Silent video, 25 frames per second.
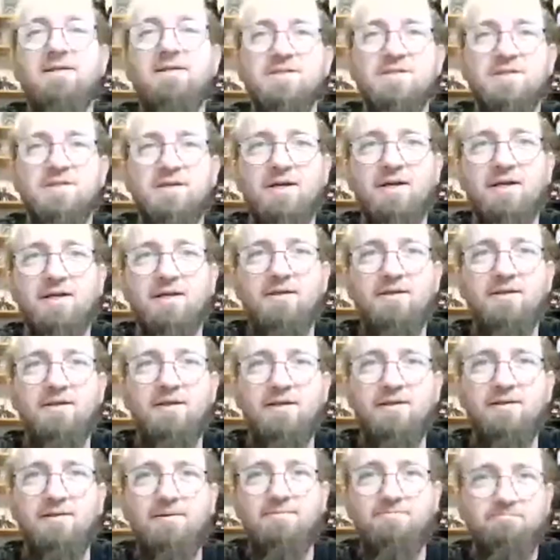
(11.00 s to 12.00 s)
Just thought
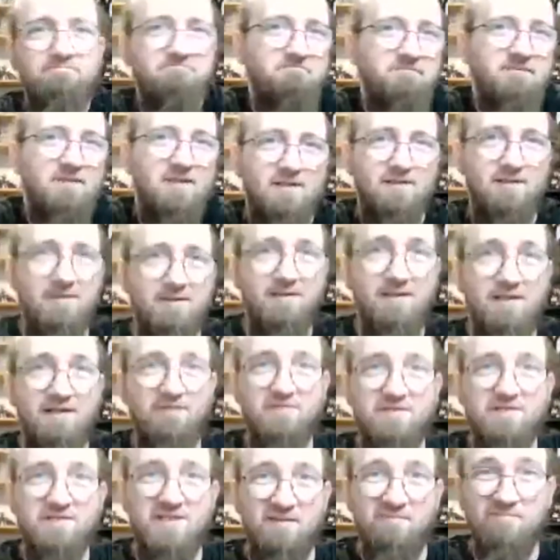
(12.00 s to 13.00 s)
I'd
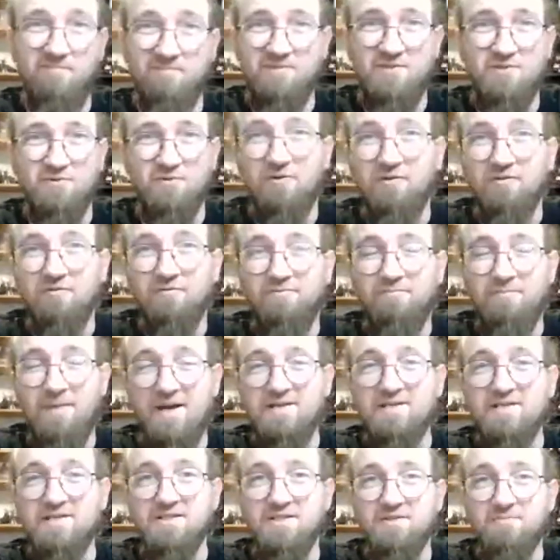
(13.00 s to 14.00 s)
leave some sort of
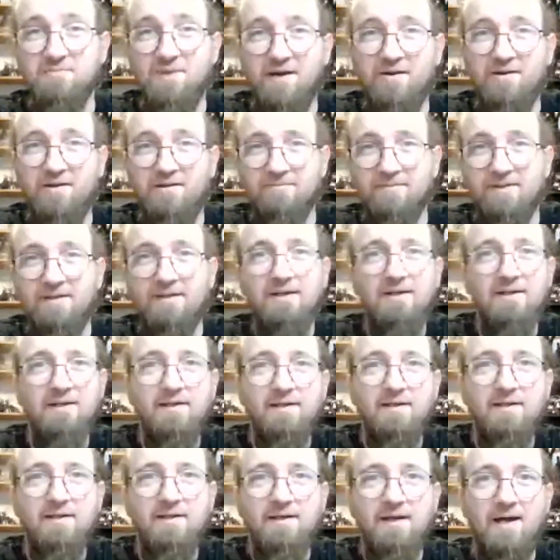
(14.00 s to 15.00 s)
message about it.
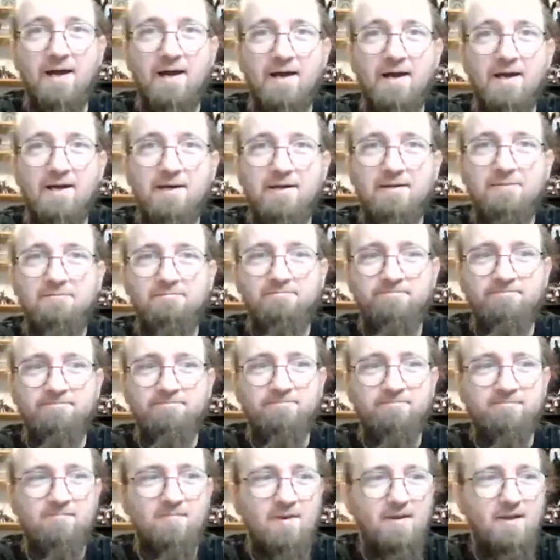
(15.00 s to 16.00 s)
Um,
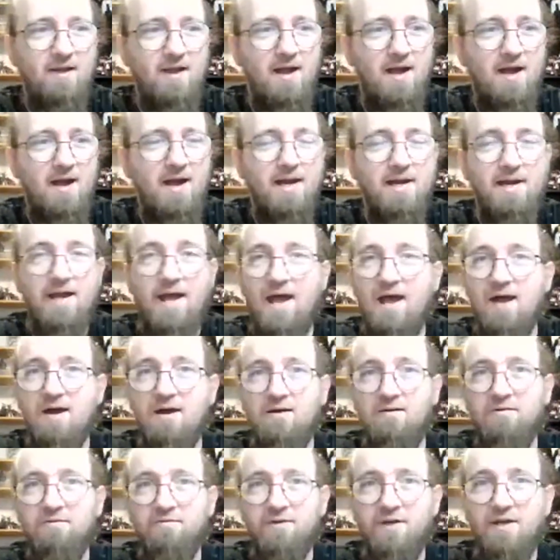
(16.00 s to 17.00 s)
I
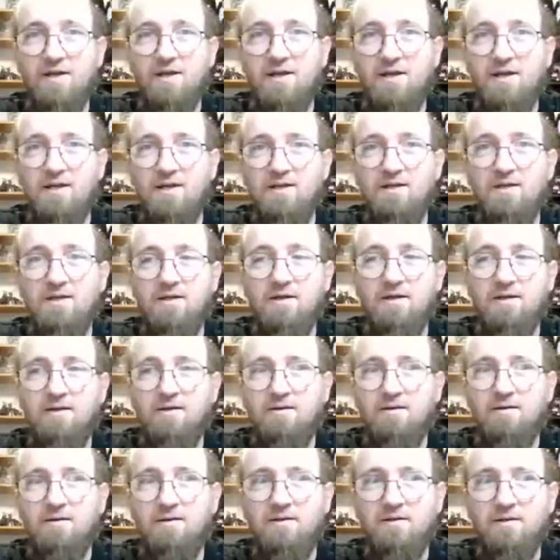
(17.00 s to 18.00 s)
have a
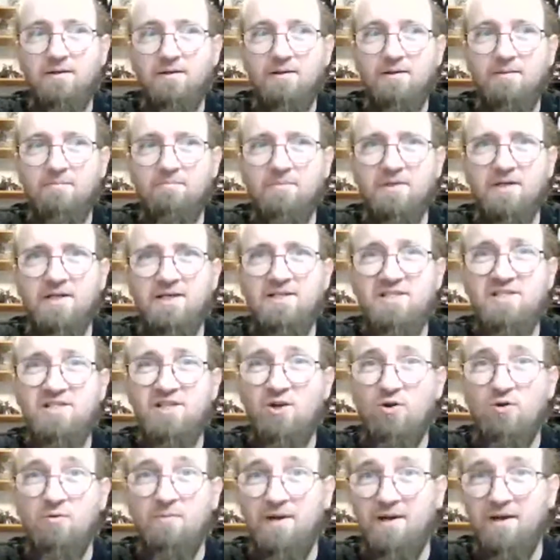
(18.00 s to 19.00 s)

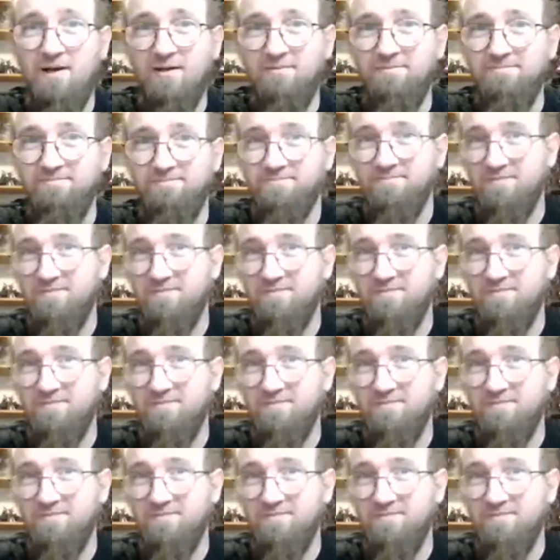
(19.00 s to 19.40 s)
meningioma